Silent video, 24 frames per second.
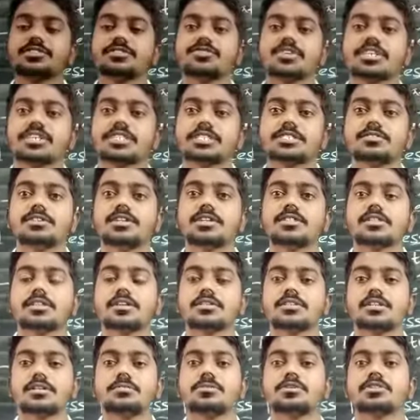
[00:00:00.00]
first we
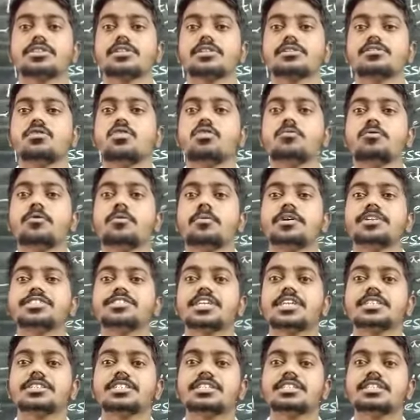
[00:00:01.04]
discussed about the slow movements
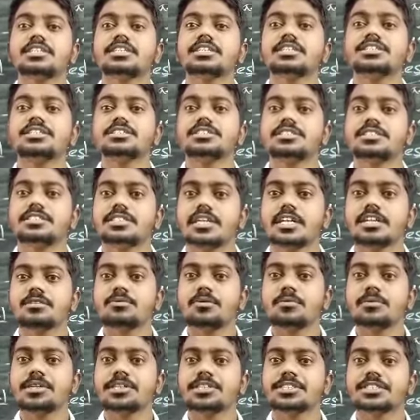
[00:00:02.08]
and the sudden
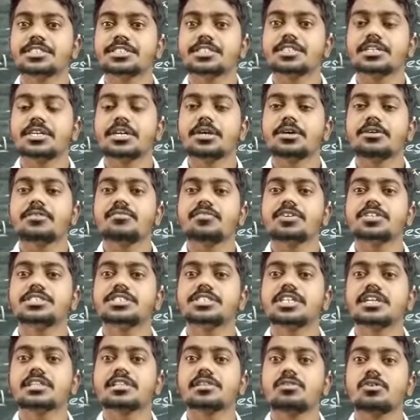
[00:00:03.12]
movements. Which
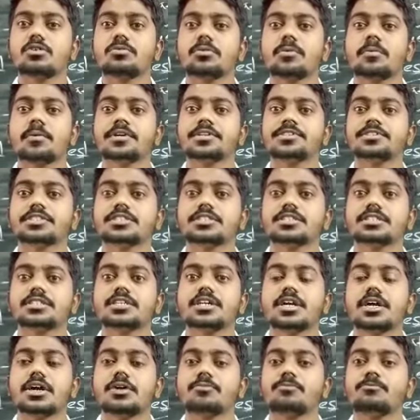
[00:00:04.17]
are slow movements?
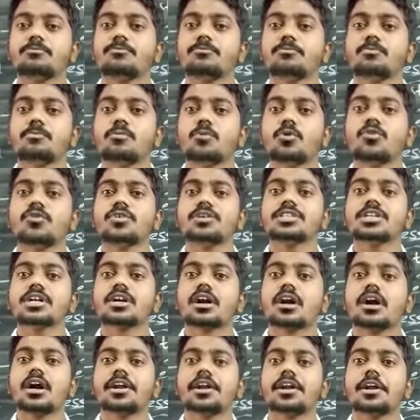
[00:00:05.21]
Moving the
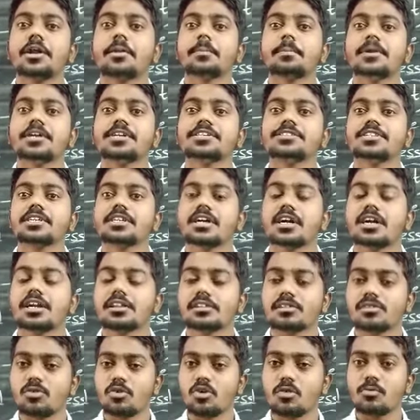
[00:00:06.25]
continental plates are called
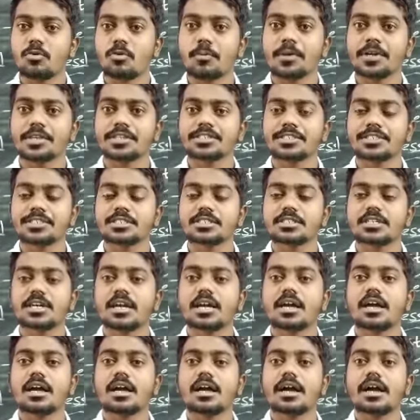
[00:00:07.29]
slow movements,
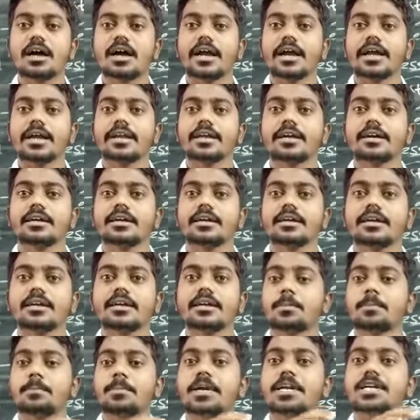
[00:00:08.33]
and
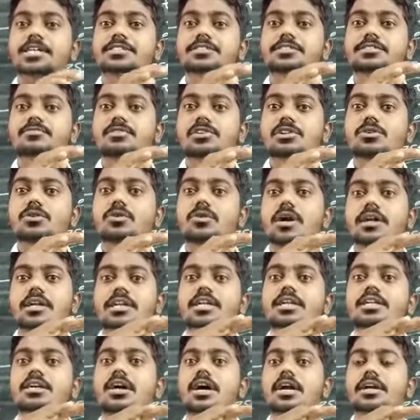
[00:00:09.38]
plates will go under
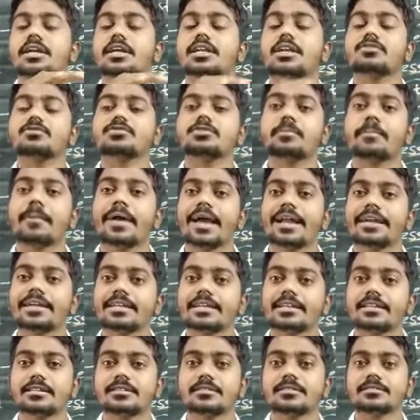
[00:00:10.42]
of the
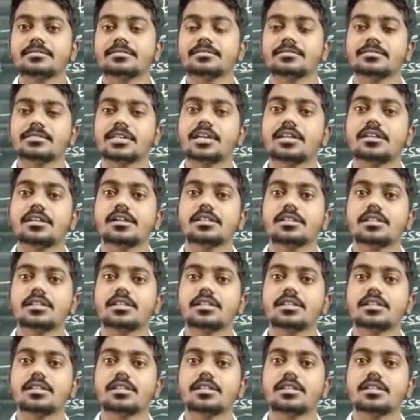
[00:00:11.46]
mantle. That